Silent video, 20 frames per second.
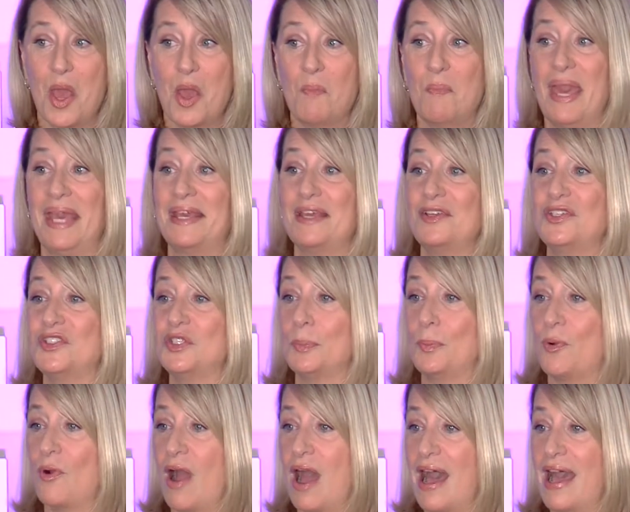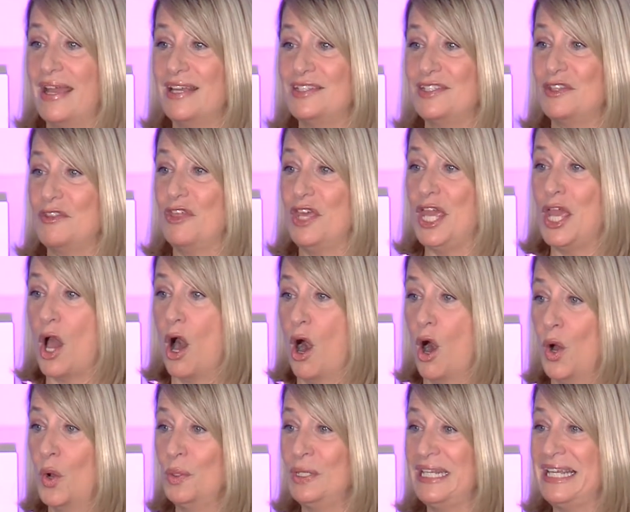making Surprise the
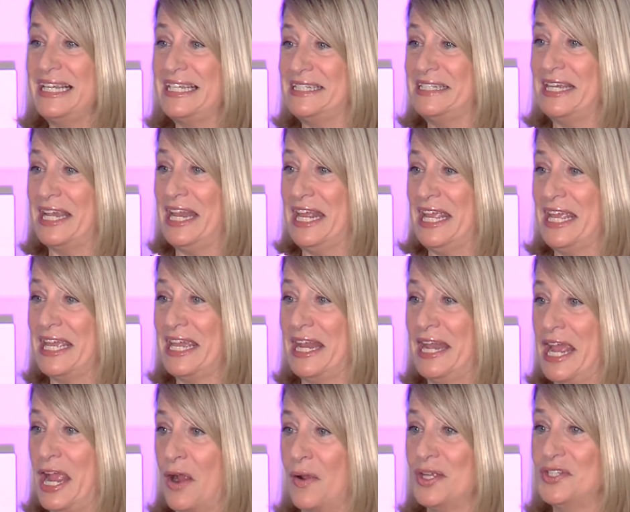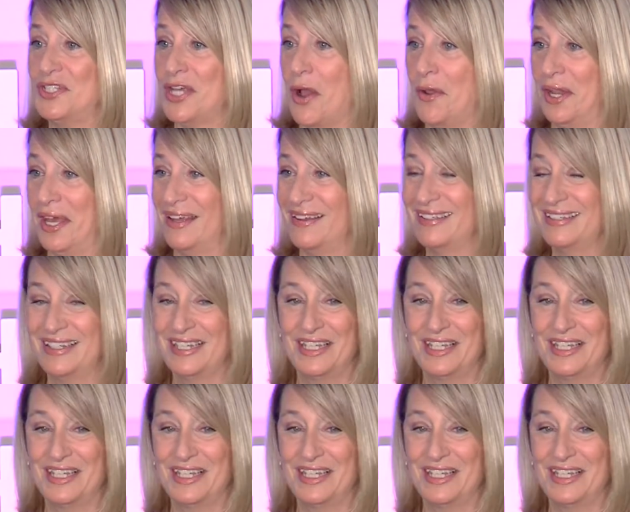only city in Arizona